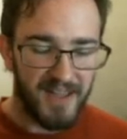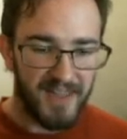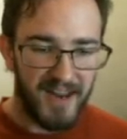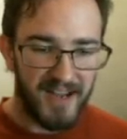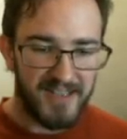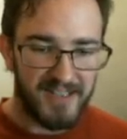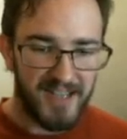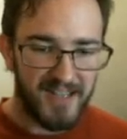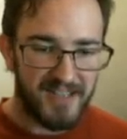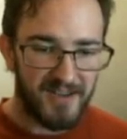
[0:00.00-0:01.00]
and then I
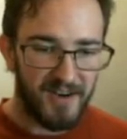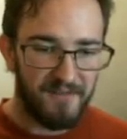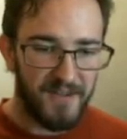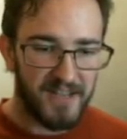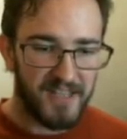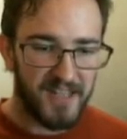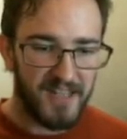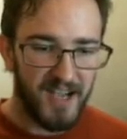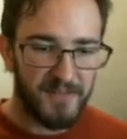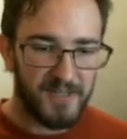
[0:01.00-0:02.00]
suddenly started facing
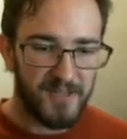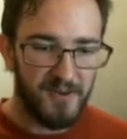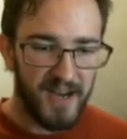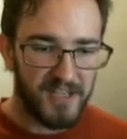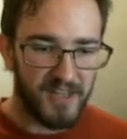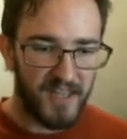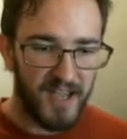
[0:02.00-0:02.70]
in the opposite direction.